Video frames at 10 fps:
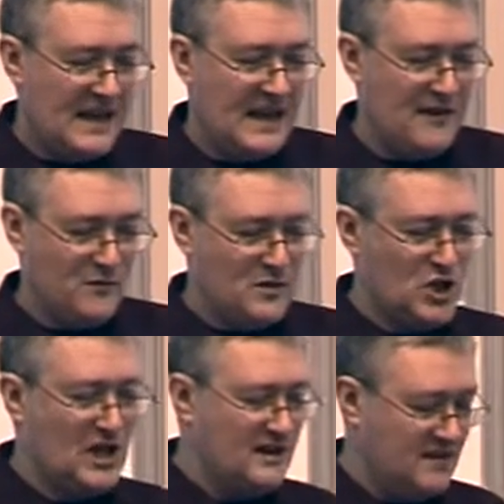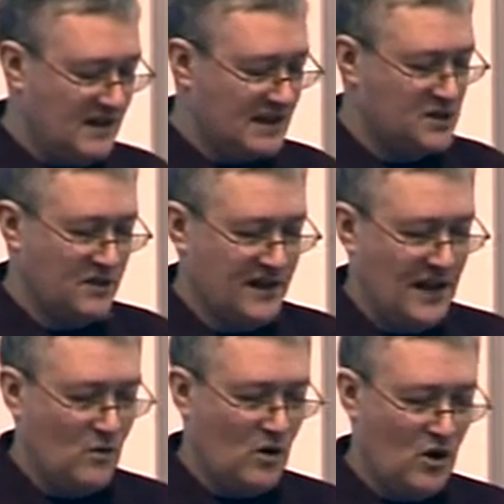if a machine inside the
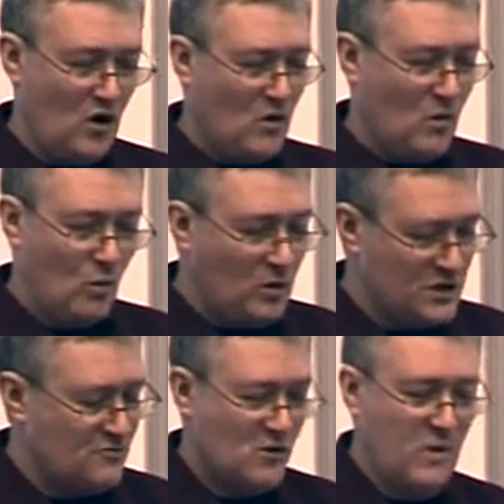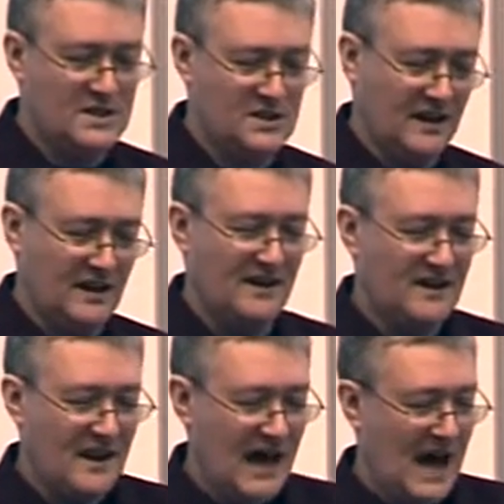network wasn't requesting
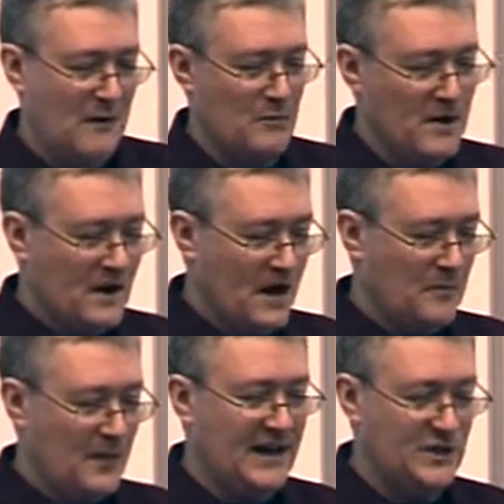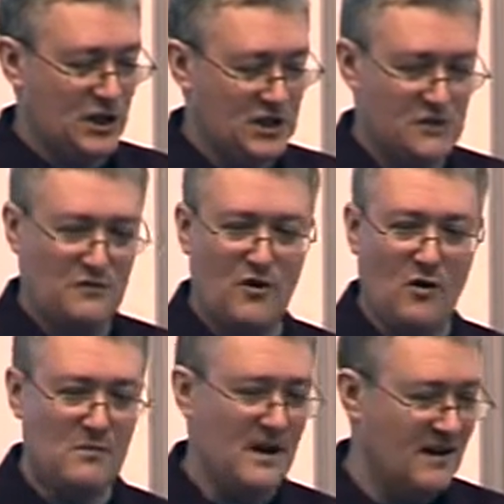pages from